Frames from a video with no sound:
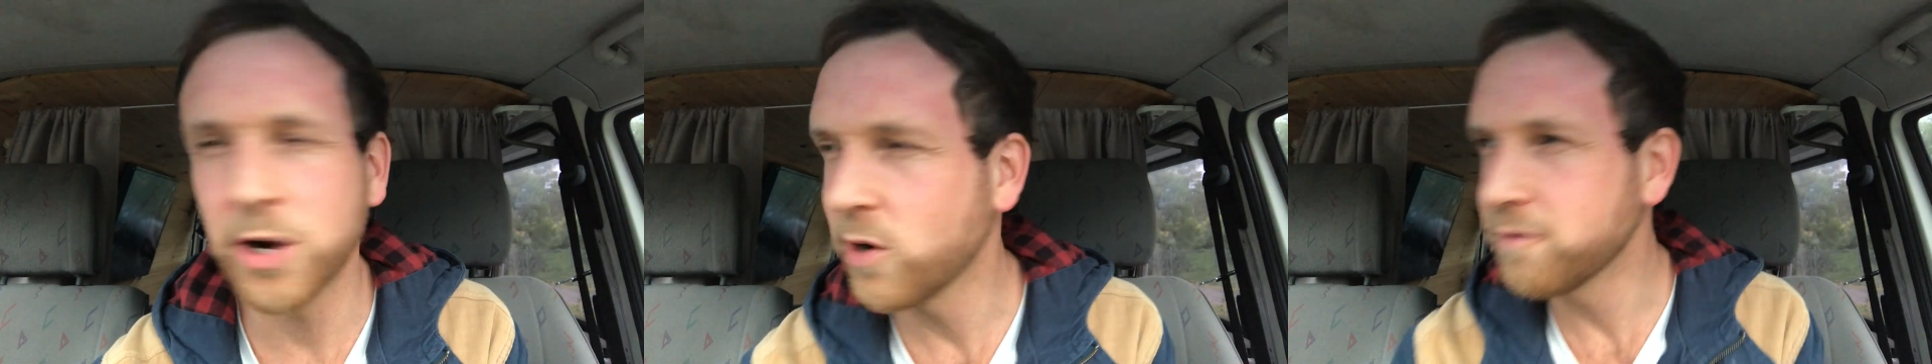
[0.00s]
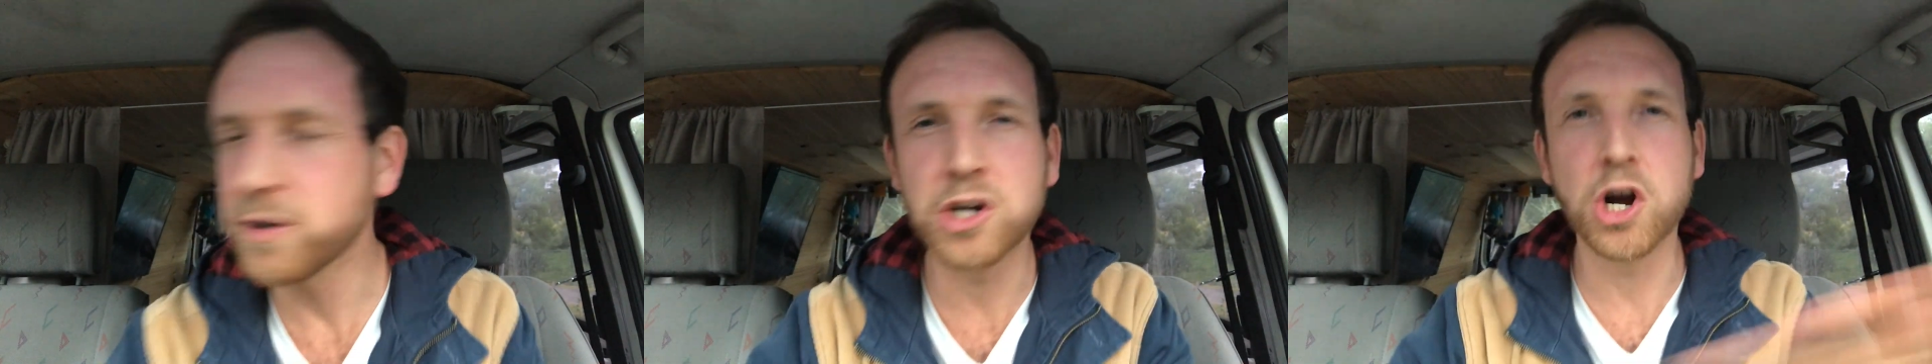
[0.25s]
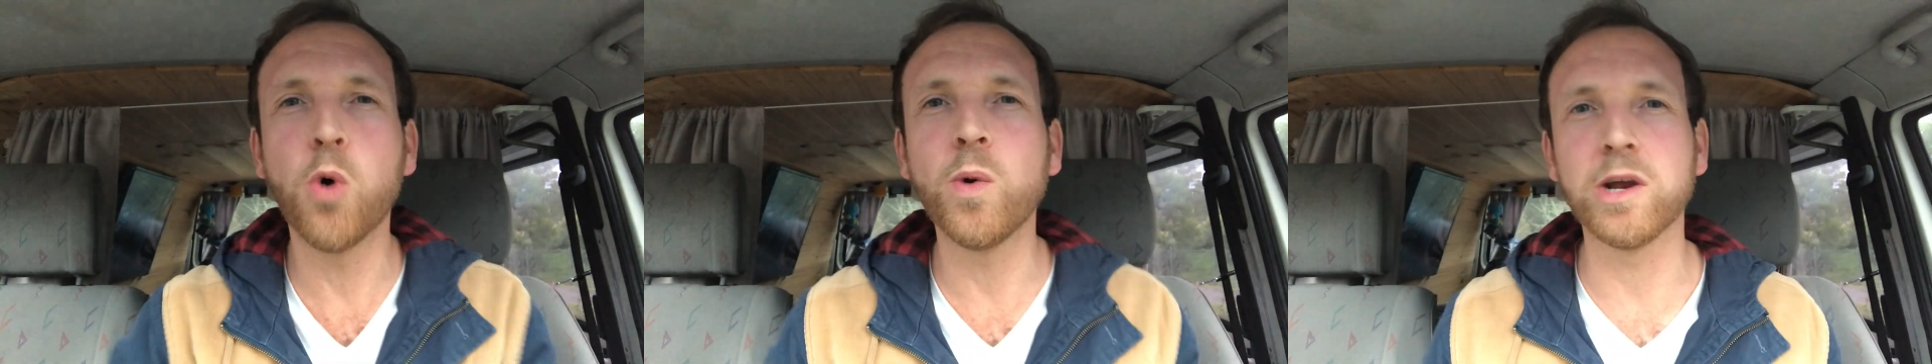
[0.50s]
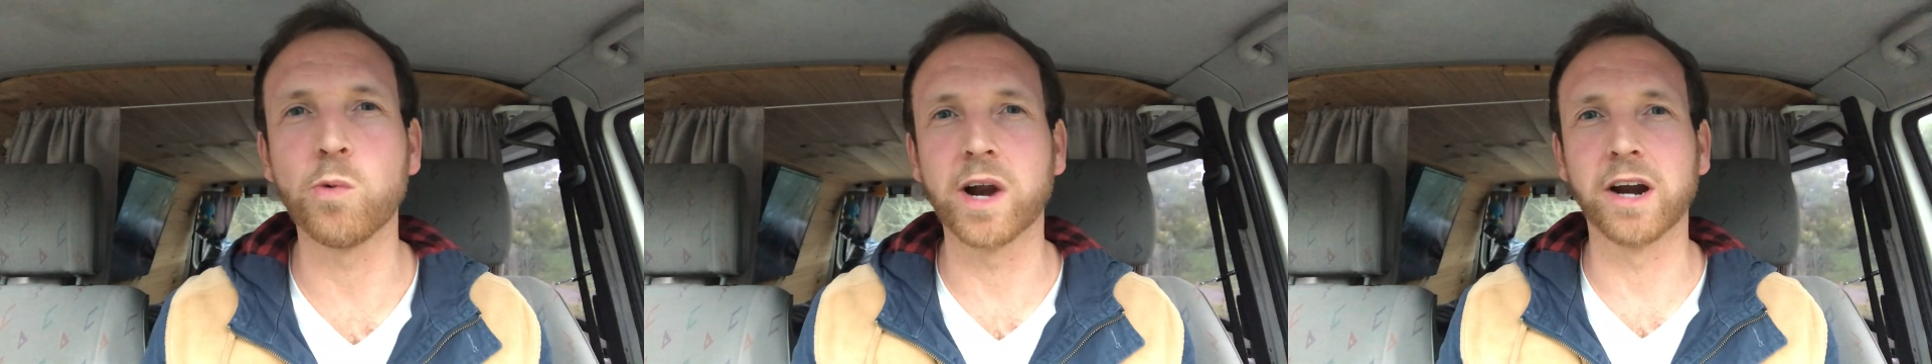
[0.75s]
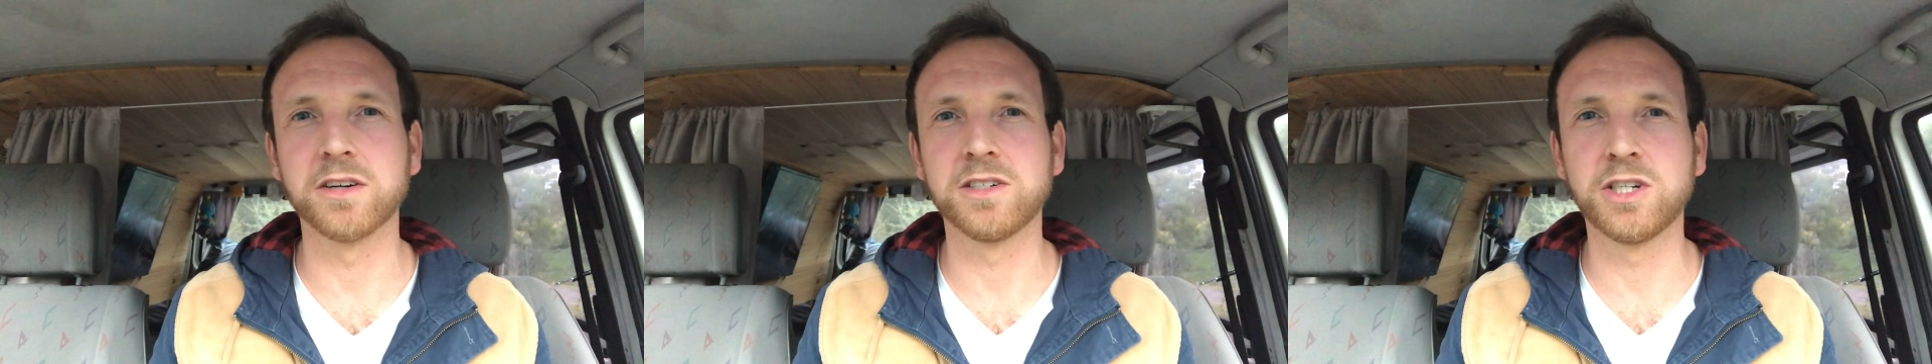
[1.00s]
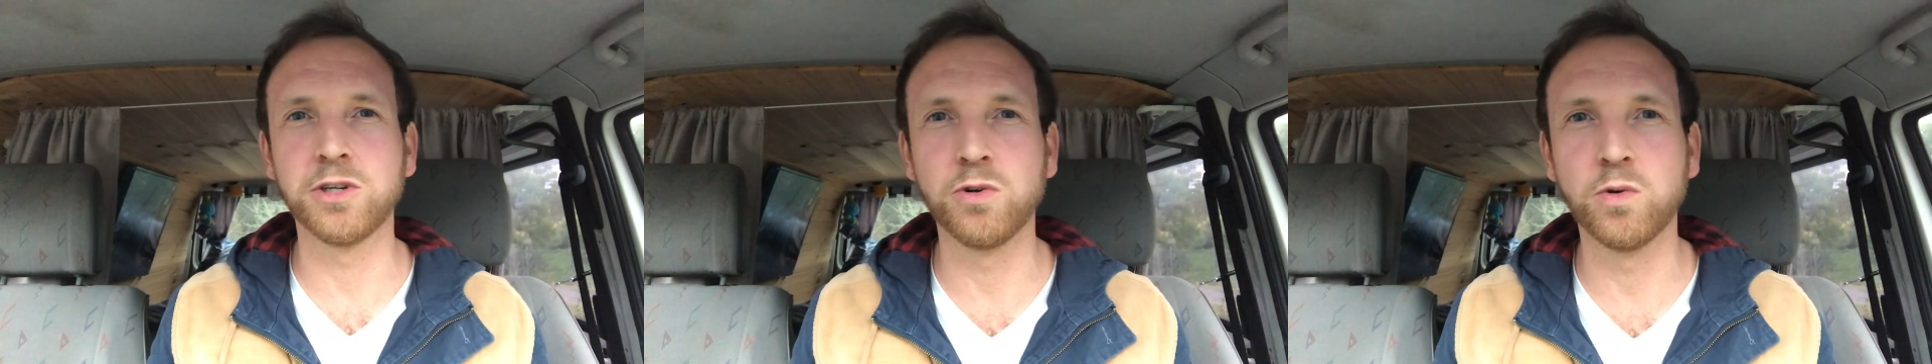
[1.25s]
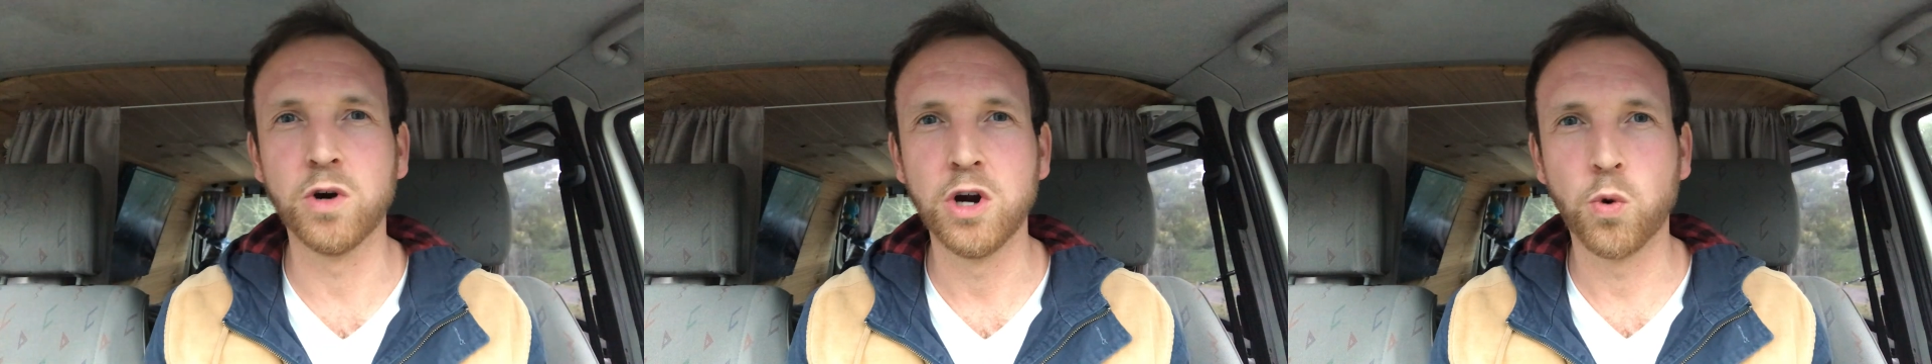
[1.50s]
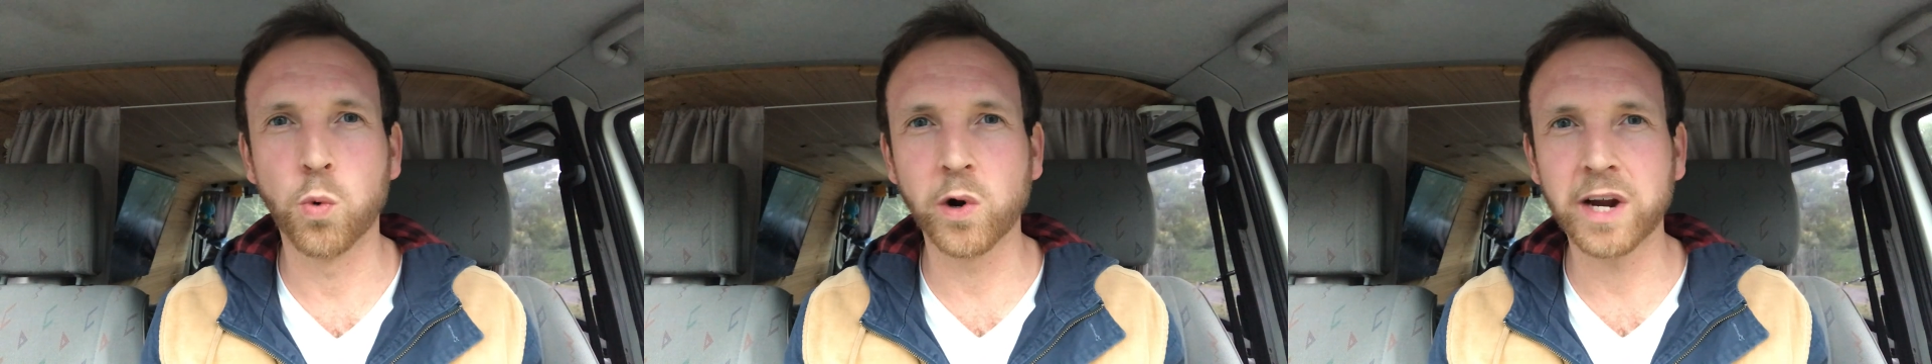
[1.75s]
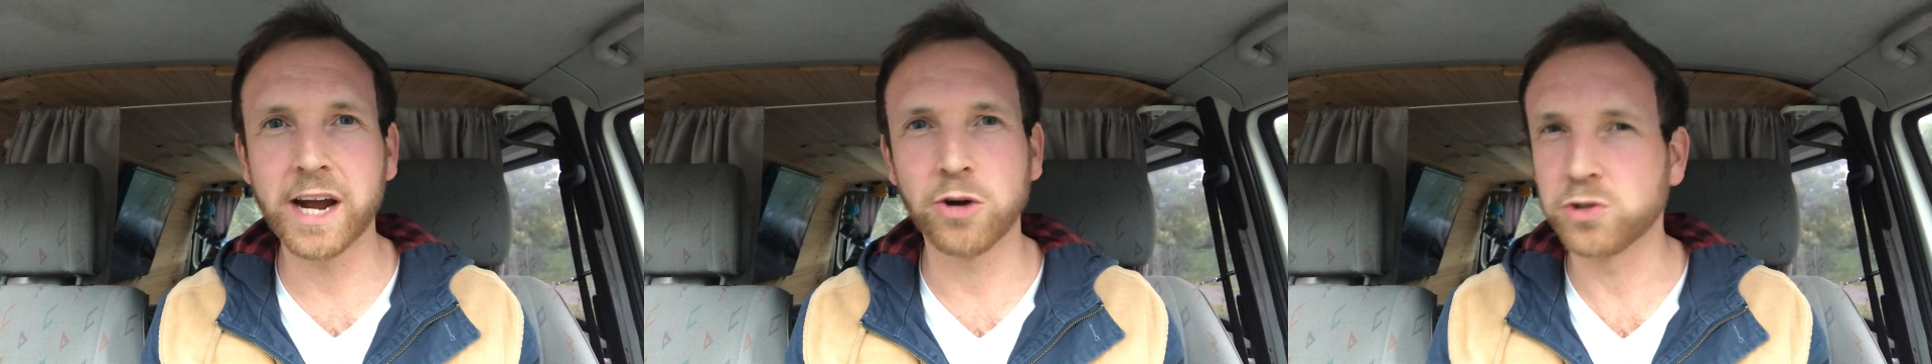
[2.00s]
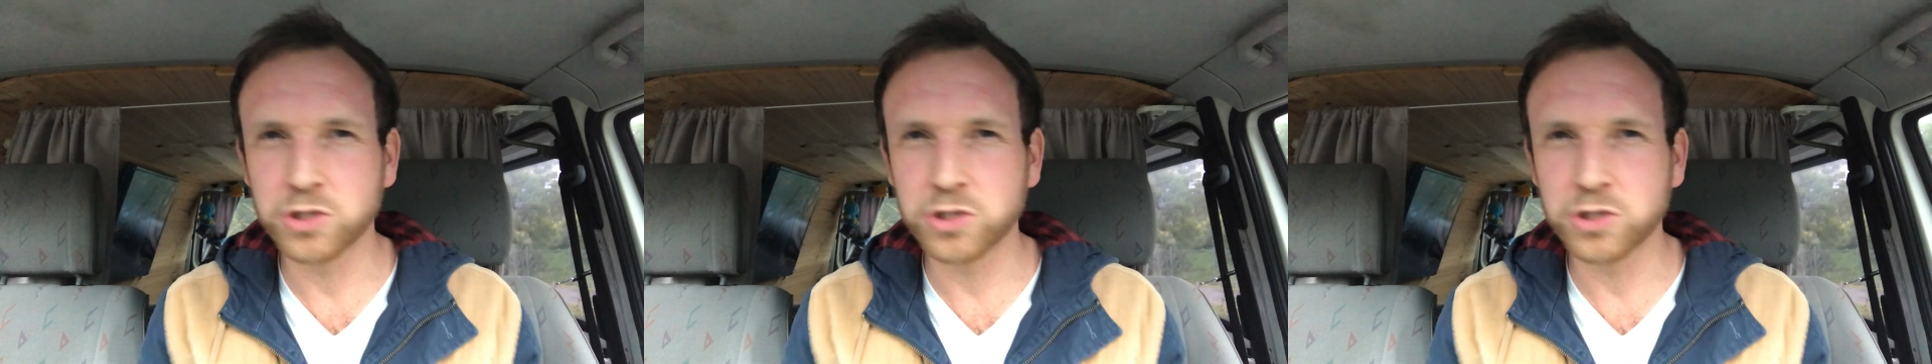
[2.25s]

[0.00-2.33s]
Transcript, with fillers: I don't have to go anywhere to work out.